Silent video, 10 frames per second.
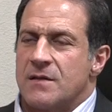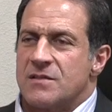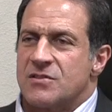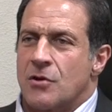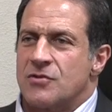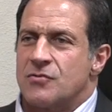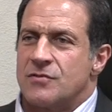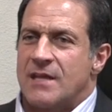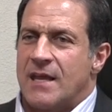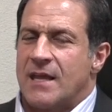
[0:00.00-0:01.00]
starts to
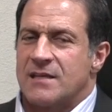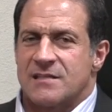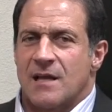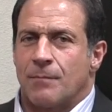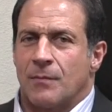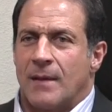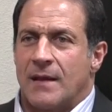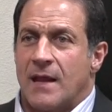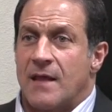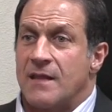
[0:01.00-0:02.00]
take a supplement
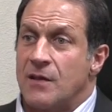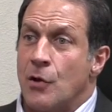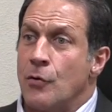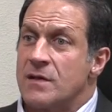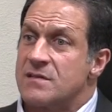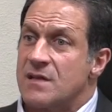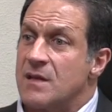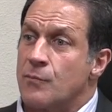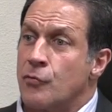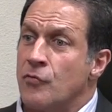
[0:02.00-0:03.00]
and they notice an
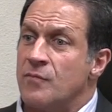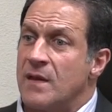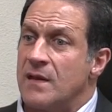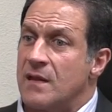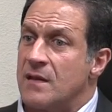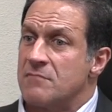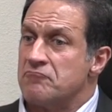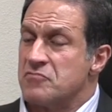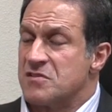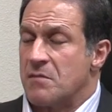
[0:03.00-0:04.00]
improvement in
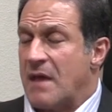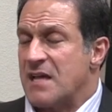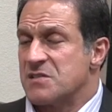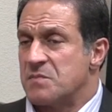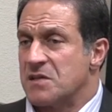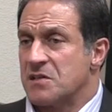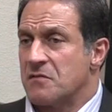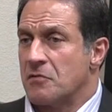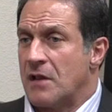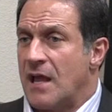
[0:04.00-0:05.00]
some aspect
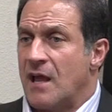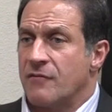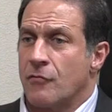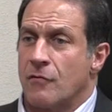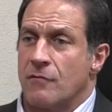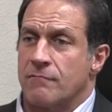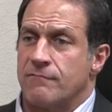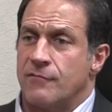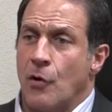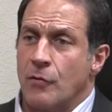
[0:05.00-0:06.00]
of their life or
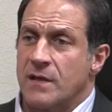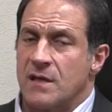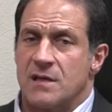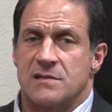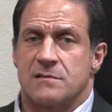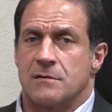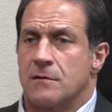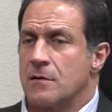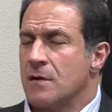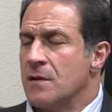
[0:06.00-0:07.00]
focus or